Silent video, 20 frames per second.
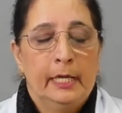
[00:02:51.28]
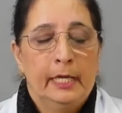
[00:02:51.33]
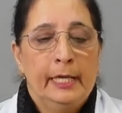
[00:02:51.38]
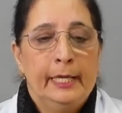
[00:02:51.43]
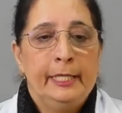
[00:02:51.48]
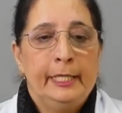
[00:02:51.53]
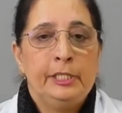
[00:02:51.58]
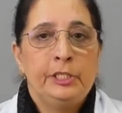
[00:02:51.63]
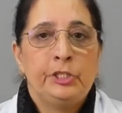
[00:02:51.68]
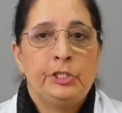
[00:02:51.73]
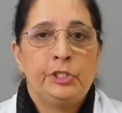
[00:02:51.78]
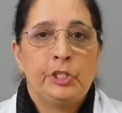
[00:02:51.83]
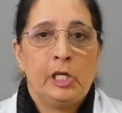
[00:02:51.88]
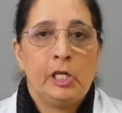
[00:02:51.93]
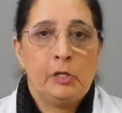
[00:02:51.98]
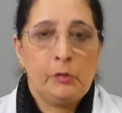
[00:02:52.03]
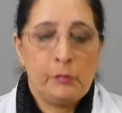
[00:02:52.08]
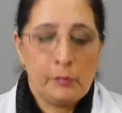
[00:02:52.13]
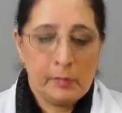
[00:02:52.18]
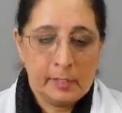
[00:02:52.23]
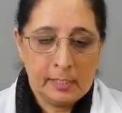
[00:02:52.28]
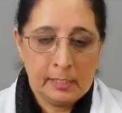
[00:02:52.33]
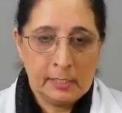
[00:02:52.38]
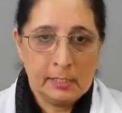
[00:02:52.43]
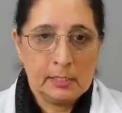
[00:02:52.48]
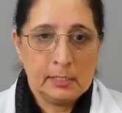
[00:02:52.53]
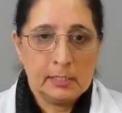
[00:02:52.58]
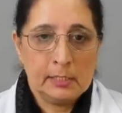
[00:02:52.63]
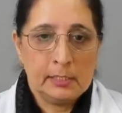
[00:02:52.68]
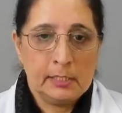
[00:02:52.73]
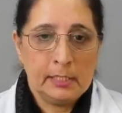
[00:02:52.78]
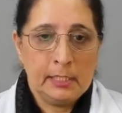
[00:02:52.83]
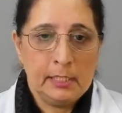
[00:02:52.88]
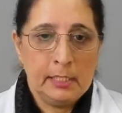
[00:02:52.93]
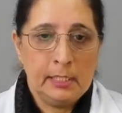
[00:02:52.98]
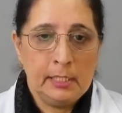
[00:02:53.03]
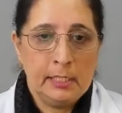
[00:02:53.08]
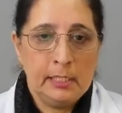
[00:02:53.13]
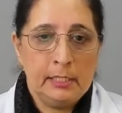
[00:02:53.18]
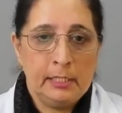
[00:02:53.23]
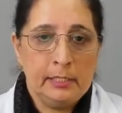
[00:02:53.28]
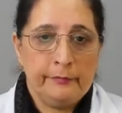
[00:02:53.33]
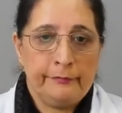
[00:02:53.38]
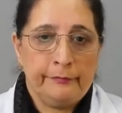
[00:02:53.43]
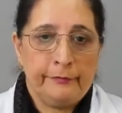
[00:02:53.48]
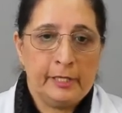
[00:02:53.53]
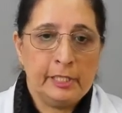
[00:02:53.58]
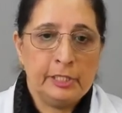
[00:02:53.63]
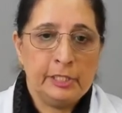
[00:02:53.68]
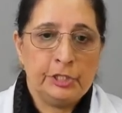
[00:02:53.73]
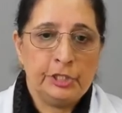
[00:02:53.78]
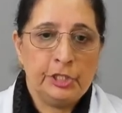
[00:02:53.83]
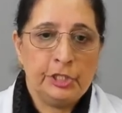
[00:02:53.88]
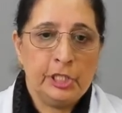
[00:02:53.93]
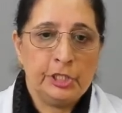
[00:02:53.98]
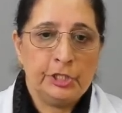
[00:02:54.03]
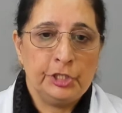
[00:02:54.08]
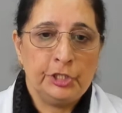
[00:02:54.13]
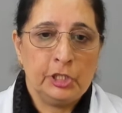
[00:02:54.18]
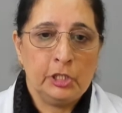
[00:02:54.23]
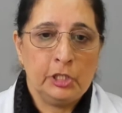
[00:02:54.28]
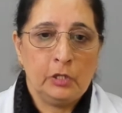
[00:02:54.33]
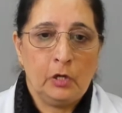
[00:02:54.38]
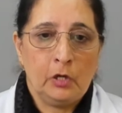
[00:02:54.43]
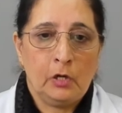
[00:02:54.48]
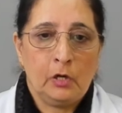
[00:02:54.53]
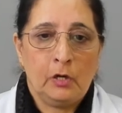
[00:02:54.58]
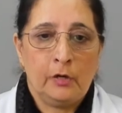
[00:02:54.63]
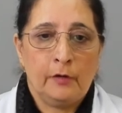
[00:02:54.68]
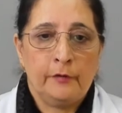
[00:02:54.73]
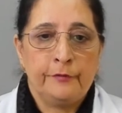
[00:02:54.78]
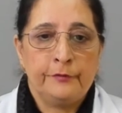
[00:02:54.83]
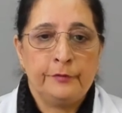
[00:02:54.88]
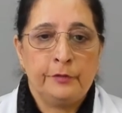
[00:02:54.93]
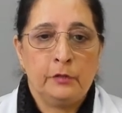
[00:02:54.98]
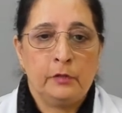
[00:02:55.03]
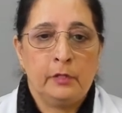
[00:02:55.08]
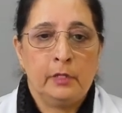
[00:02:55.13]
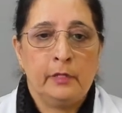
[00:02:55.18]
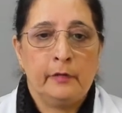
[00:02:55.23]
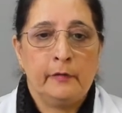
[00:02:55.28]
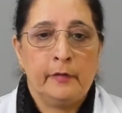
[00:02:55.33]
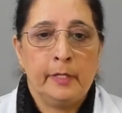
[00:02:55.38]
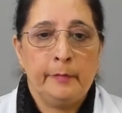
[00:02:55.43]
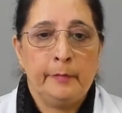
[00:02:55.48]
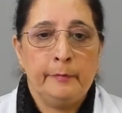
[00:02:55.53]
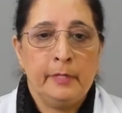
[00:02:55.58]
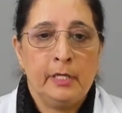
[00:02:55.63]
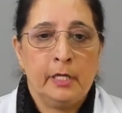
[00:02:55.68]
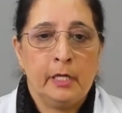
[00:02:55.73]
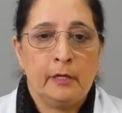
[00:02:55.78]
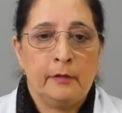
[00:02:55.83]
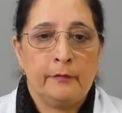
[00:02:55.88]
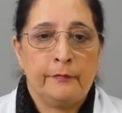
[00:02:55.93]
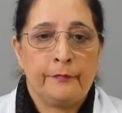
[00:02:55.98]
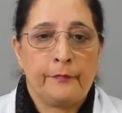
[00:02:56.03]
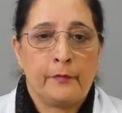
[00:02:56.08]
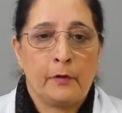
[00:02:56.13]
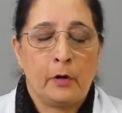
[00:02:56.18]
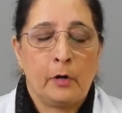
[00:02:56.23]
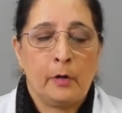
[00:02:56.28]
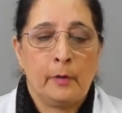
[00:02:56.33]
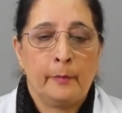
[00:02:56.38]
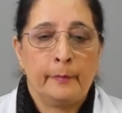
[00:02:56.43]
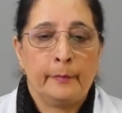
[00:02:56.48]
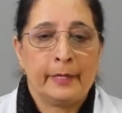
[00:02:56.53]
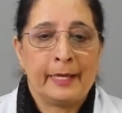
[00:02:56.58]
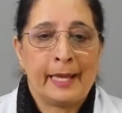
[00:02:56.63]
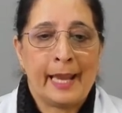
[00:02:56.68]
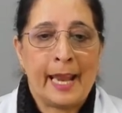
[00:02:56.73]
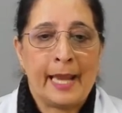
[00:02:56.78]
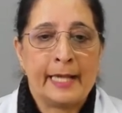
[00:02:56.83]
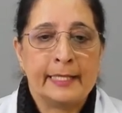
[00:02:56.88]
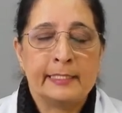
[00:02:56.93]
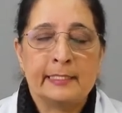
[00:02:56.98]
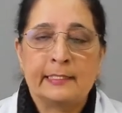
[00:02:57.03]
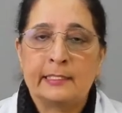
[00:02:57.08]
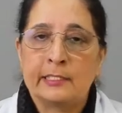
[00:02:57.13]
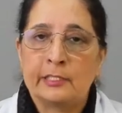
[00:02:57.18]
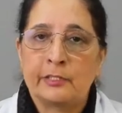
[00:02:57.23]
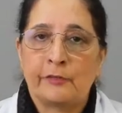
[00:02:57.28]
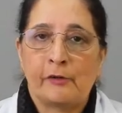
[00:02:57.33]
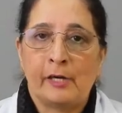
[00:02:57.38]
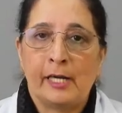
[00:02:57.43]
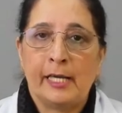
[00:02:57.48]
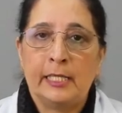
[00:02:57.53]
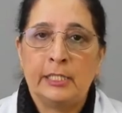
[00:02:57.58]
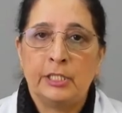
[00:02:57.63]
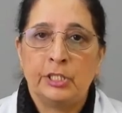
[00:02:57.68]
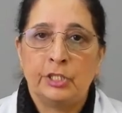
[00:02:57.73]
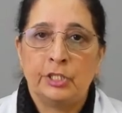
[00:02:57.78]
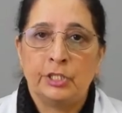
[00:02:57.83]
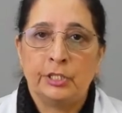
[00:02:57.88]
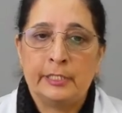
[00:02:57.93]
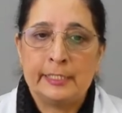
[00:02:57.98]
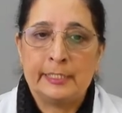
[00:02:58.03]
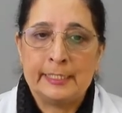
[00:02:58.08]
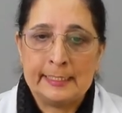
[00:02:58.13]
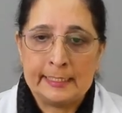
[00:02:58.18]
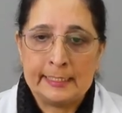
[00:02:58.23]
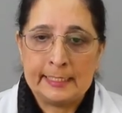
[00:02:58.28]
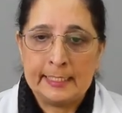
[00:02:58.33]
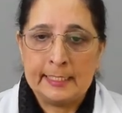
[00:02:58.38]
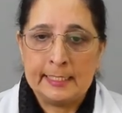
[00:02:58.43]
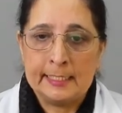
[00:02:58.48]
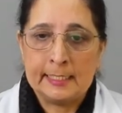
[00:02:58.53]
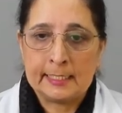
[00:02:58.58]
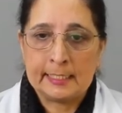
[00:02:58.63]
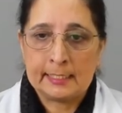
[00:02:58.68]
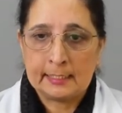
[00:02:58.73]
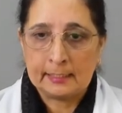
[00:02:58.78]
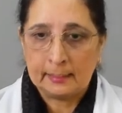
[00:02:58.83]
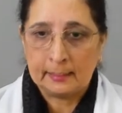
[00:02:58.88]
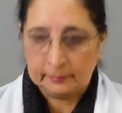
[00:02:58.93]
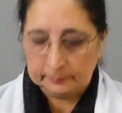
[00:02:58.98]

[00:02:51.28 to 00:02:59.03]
In children, the differentiation of tularemia from cat scratch disease